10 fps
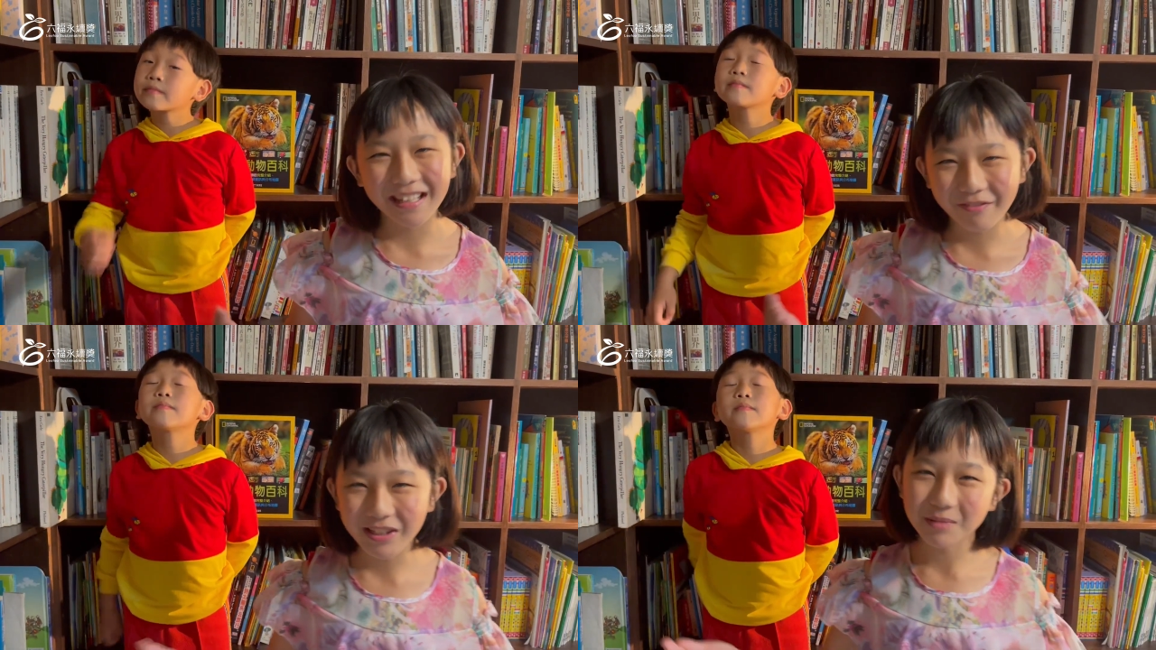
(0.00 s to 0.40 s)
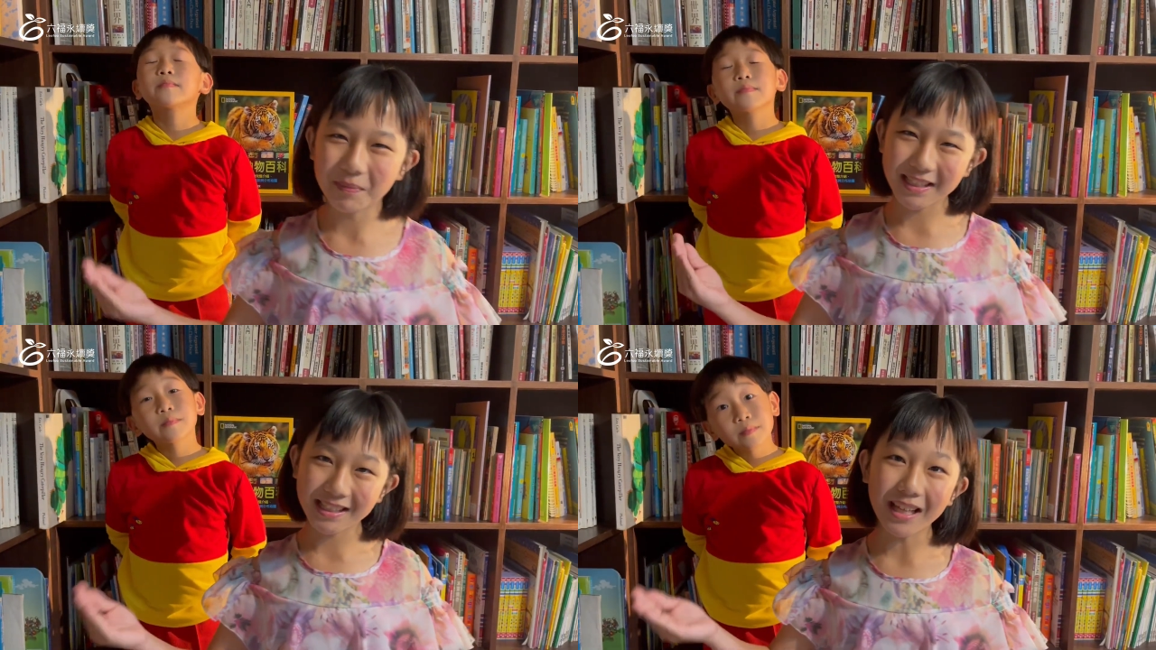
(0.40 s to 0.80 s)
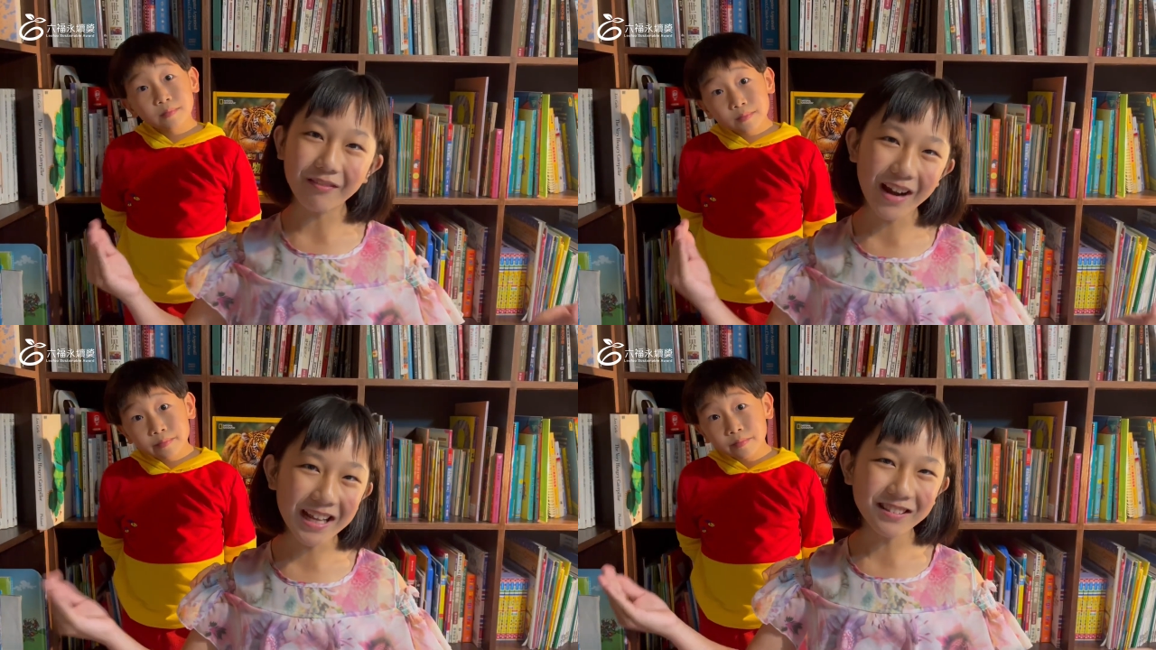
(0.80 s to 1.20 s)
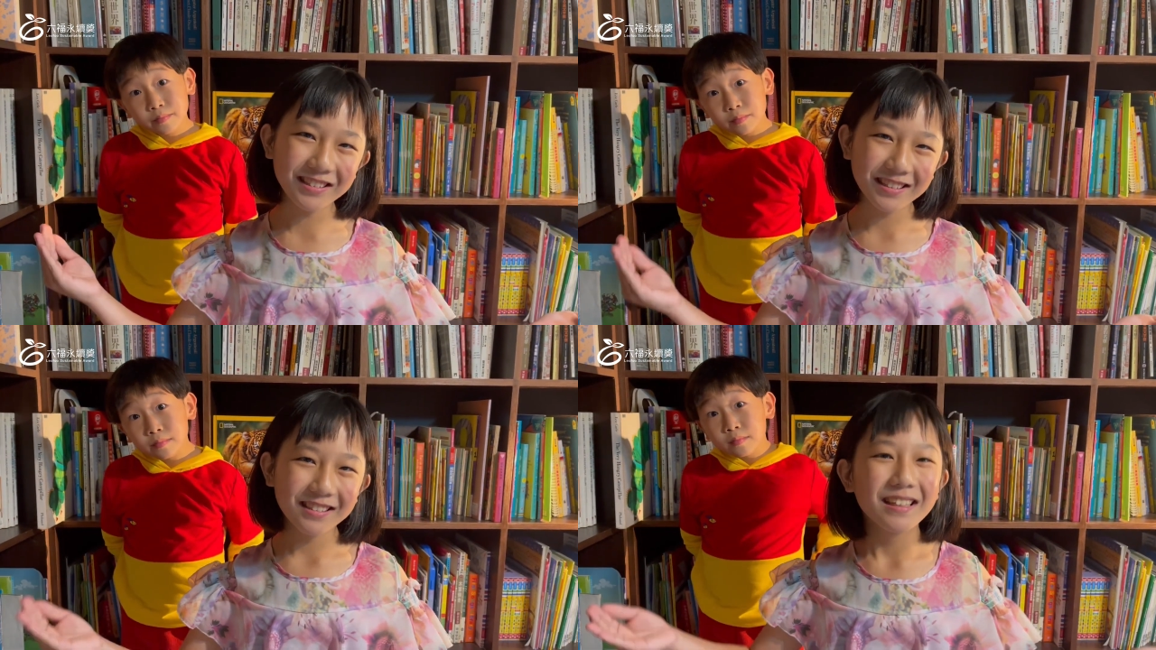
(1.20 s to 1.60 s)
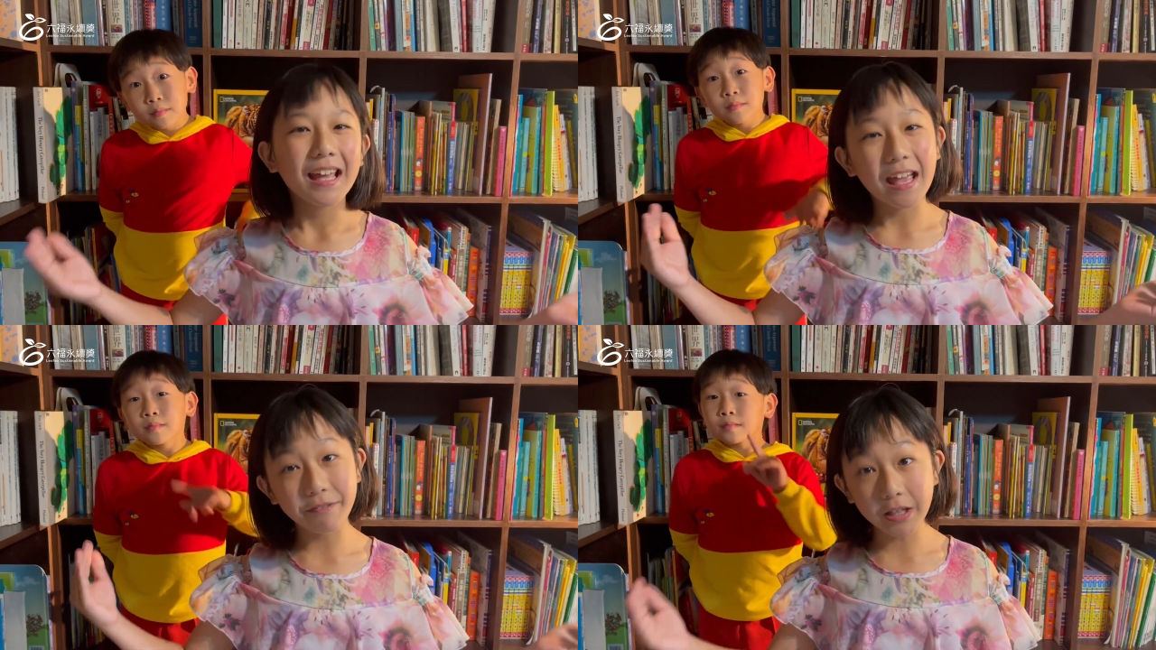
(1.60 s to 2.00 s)
Speaker 1: different species of rhinos
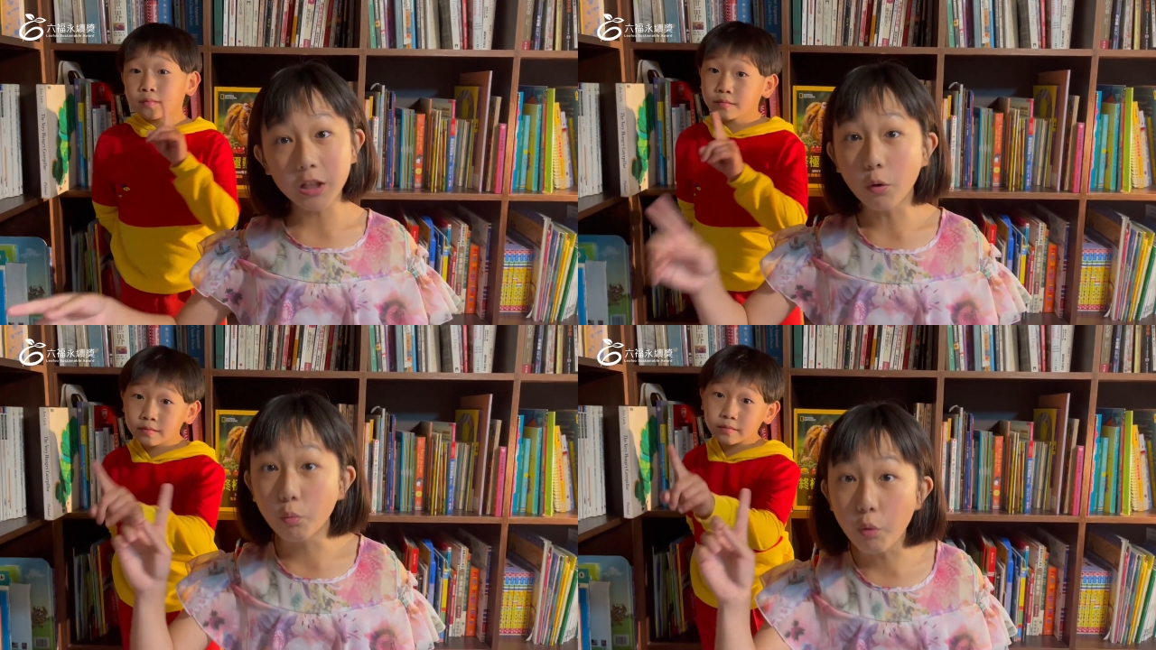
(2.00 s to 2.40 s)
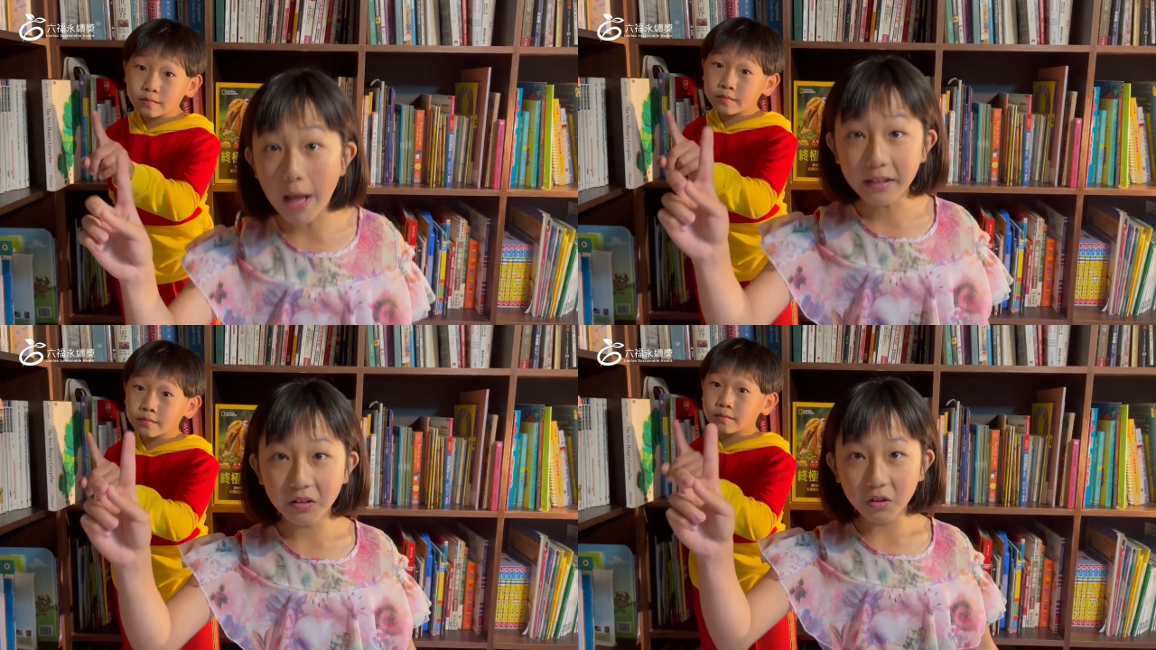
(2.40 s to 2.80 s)
have either one